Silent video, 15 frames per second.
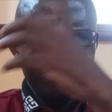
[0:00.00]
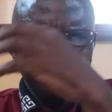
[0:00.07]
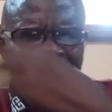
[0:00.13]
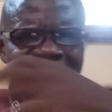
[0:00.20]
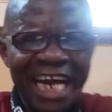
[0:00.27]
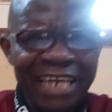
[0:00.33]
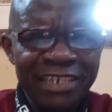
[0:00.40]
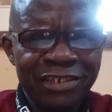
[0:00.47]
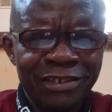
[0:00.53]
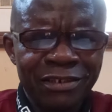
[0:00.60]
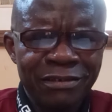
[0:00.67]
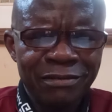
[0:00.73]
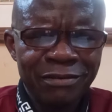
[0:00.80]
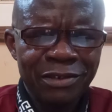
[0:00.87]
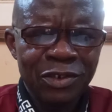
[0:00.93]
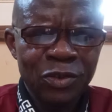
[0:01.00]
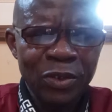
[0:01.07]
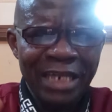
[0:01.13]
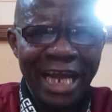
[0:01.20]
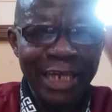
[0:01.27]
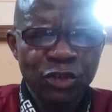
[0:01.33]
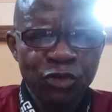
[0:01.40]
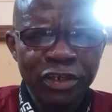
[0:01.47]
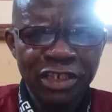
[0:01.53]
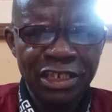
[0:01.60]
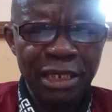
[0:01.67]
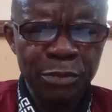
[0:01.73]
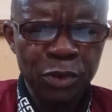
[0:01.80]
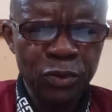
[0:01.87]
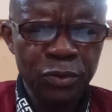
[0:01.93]
Strength. So that's 1
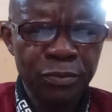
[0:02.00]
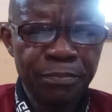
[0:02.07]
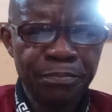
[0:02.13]
syllable.